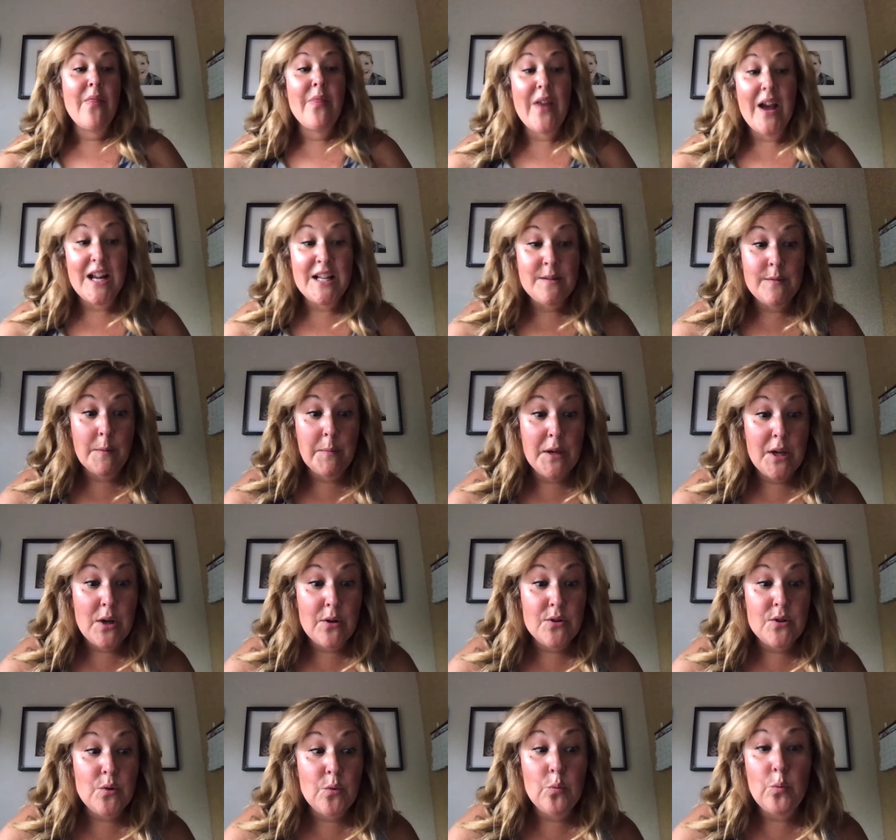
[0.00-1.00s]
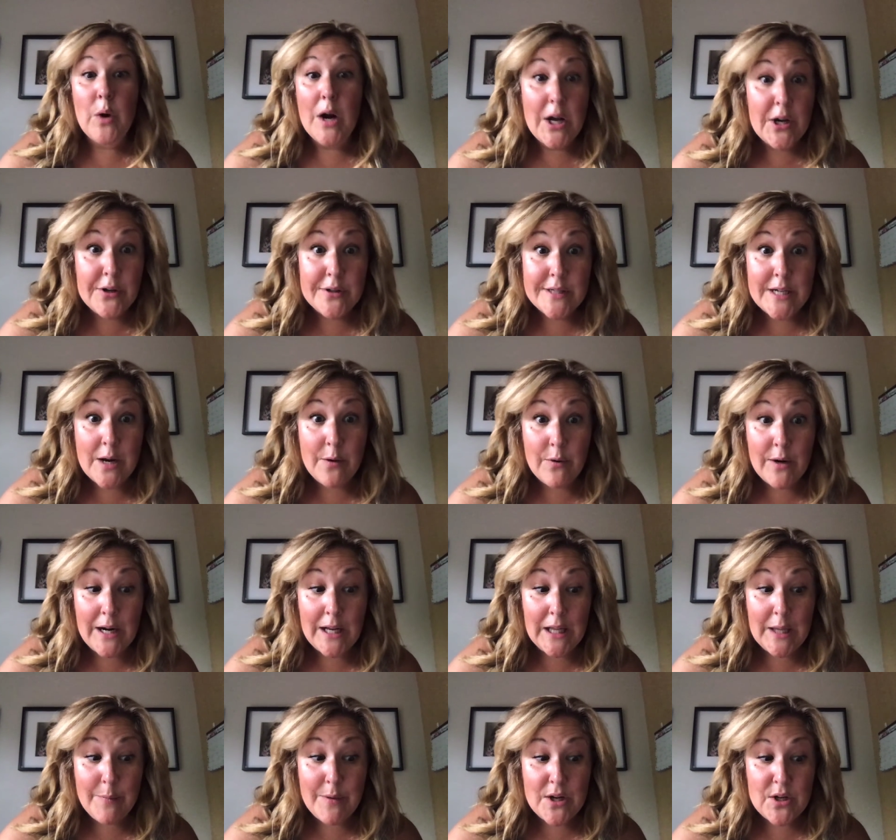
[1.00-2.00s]
That's why we go to Water Tower
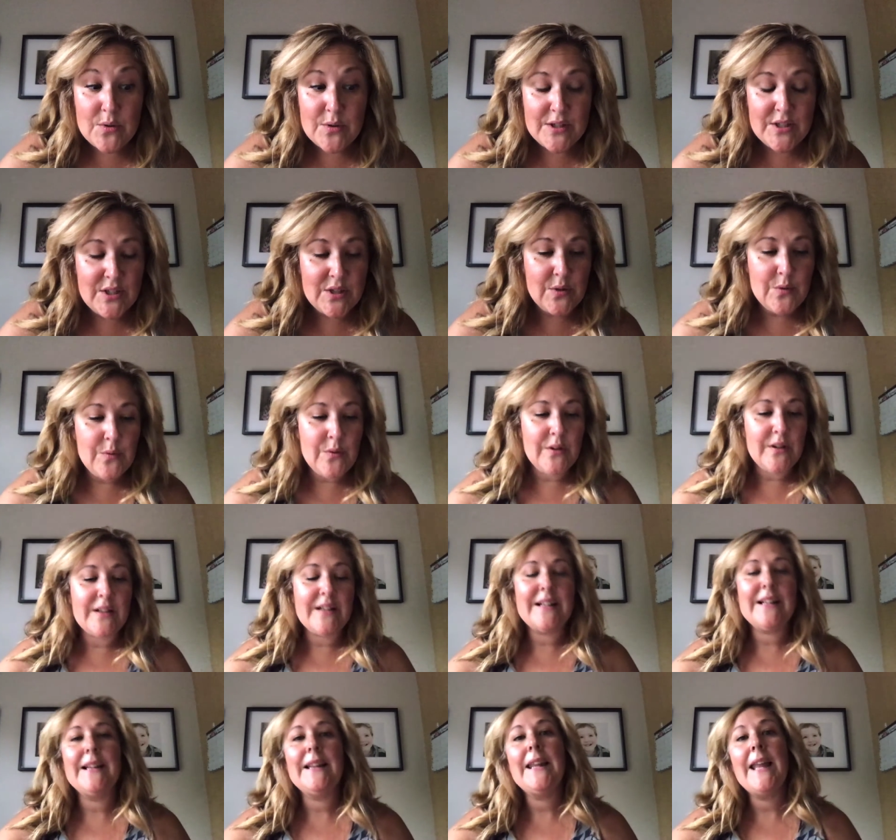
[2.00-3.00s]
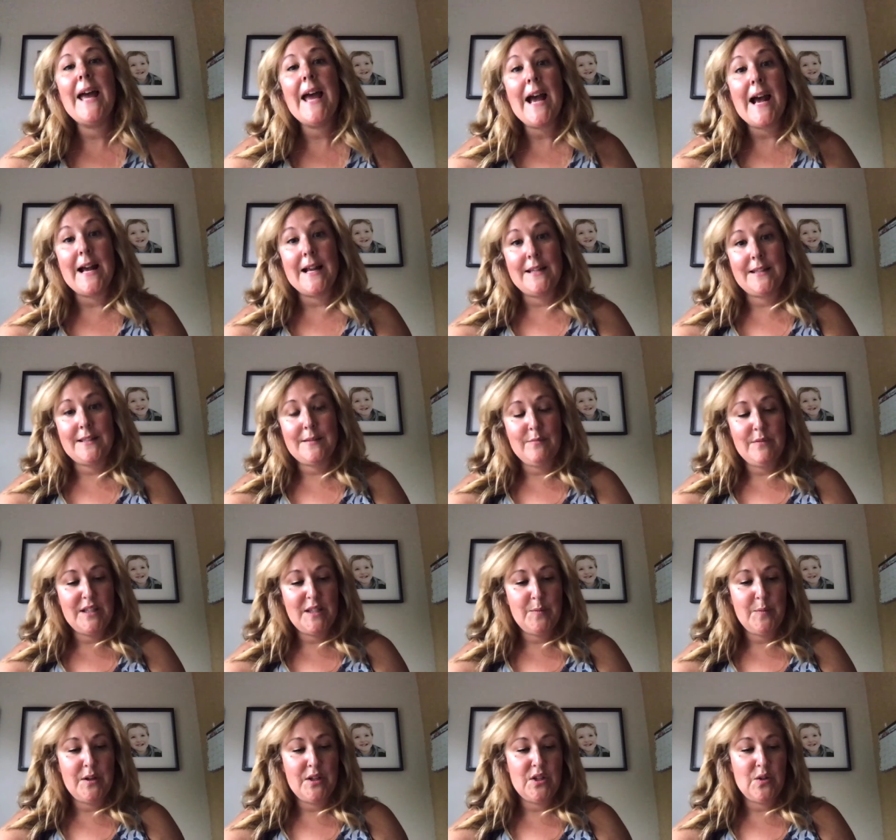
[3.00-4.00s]
Elementary School class, Miss
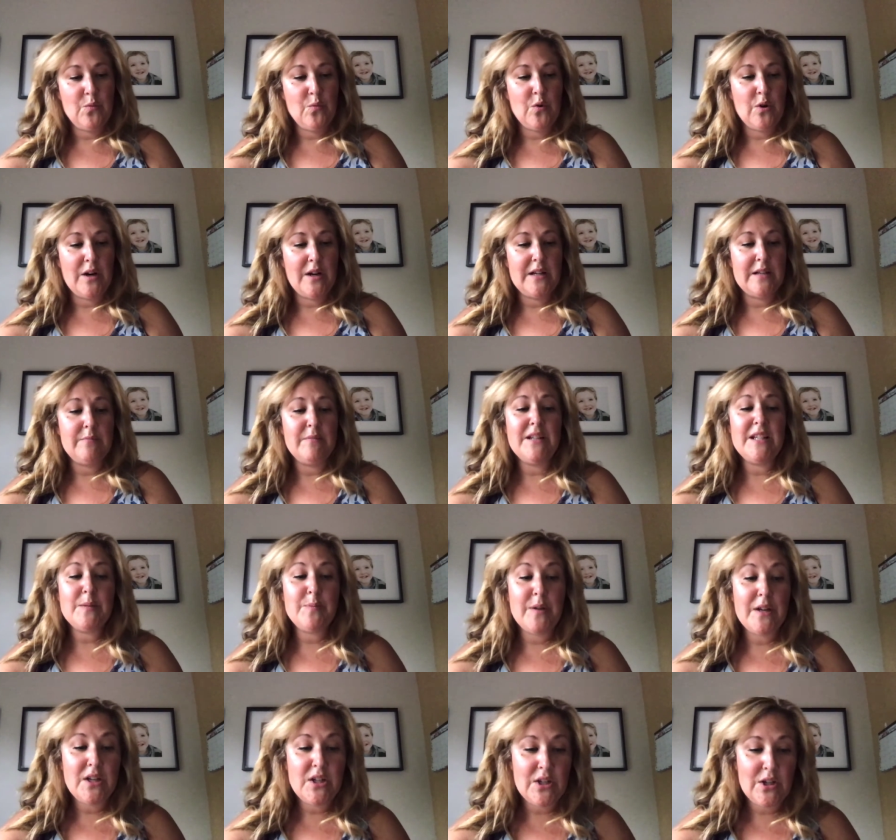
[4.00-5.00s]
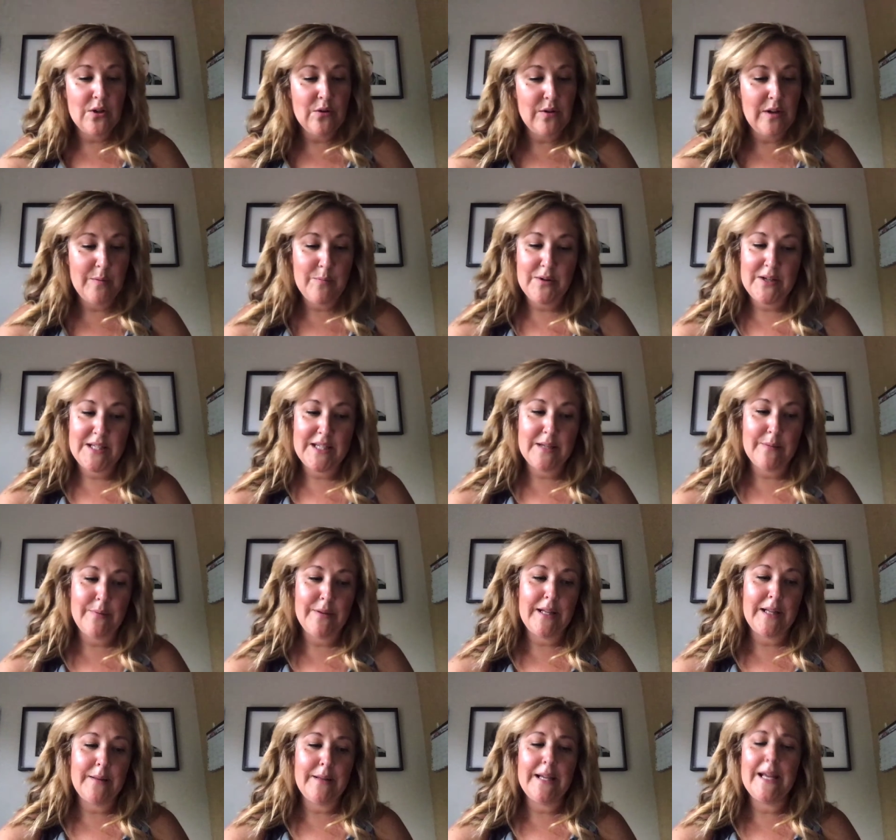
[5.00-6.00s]
Pidgeon warned. Miss Pidgeon, Gooney Bird said
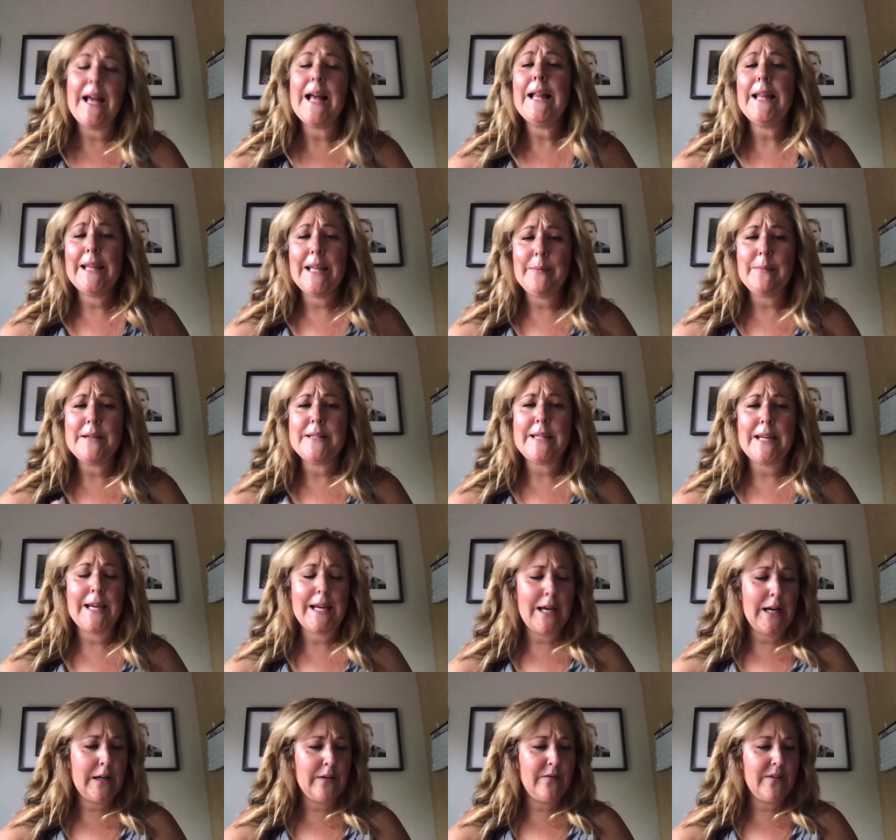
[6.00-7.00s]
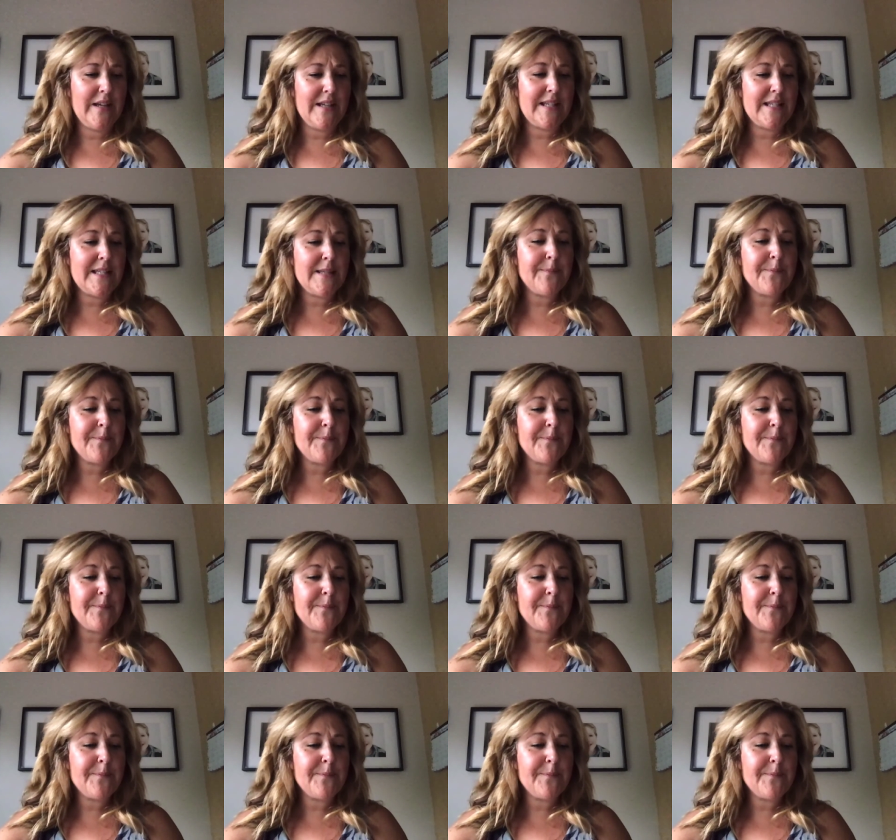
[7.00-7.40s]
politely. let me take care of this.